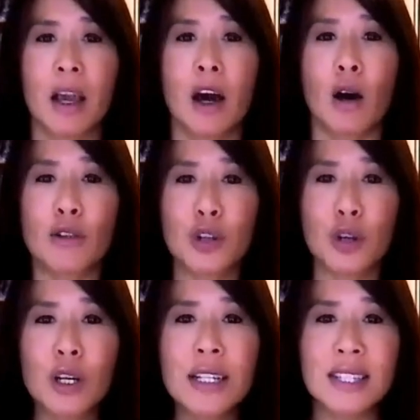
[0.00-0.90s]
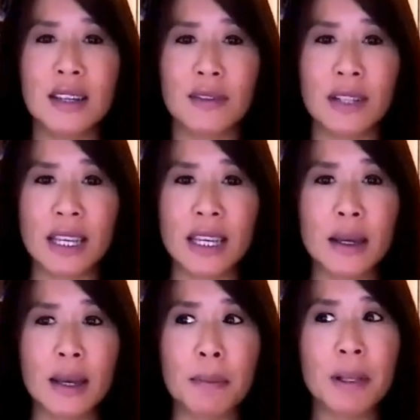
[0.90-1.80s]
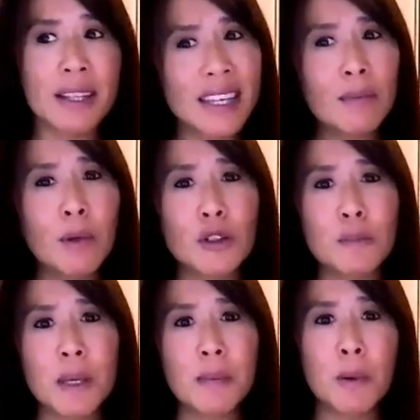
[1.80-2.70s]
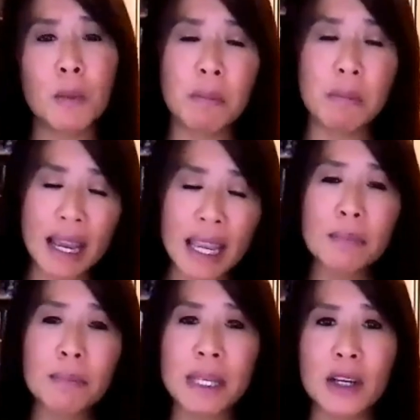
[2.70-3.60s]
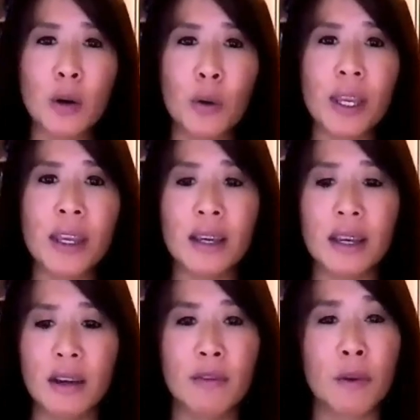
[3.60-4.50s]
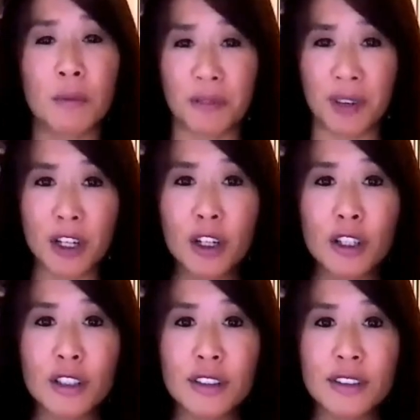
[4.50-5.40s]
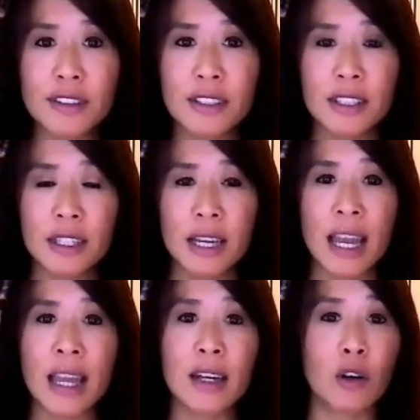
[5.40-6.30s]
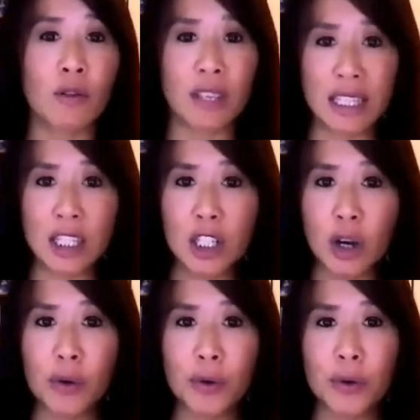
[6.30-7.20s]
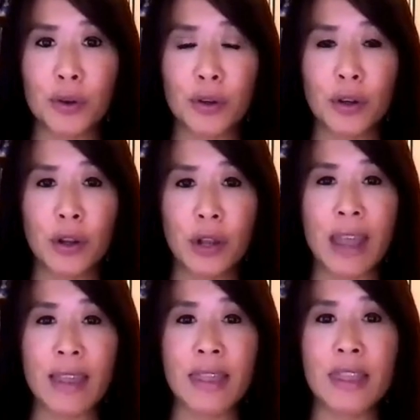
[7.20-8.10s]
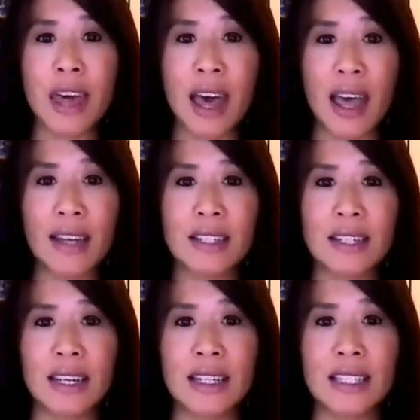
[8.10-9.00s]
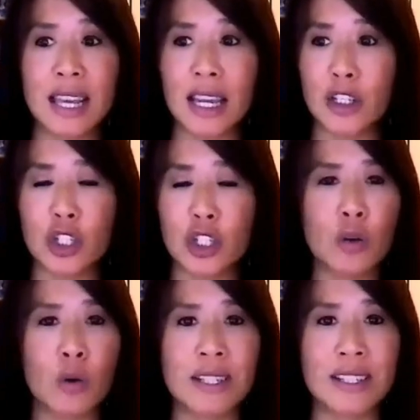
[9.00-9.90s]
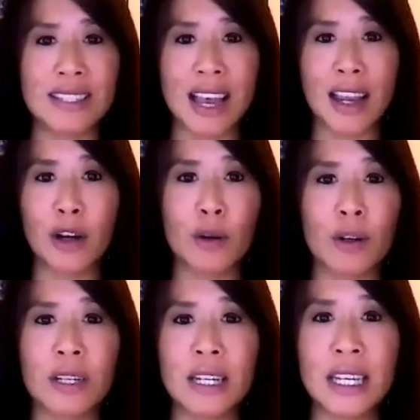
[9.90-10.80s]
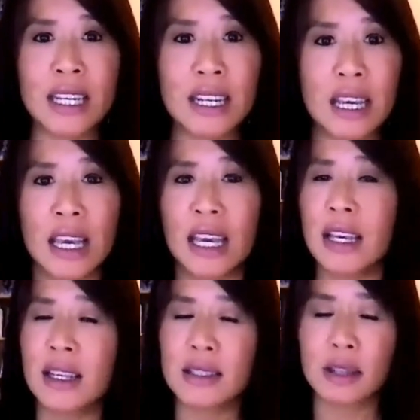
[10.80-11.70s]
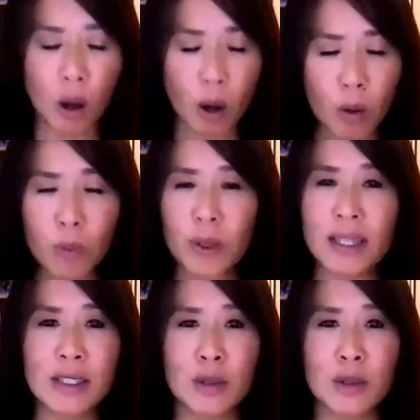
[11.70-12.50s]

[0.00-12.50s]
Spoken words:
Alternatively, I believe most people might be going from fear and of ego, and that intention or desire or need is always